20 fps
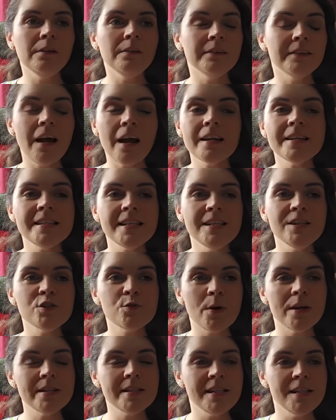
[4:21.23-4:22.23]
nineteen
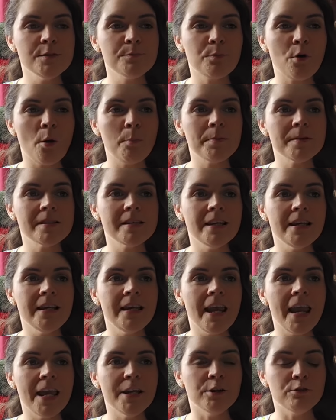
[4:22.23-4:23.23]
twenties
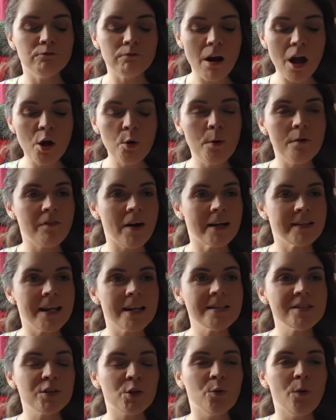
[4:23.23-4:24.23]
property in a row of
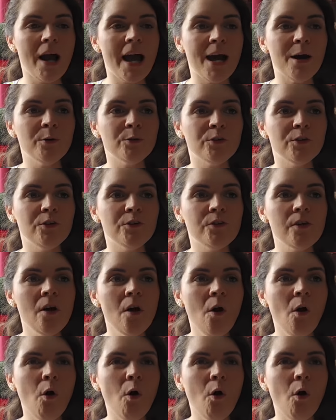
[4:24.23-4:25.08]
identical houses,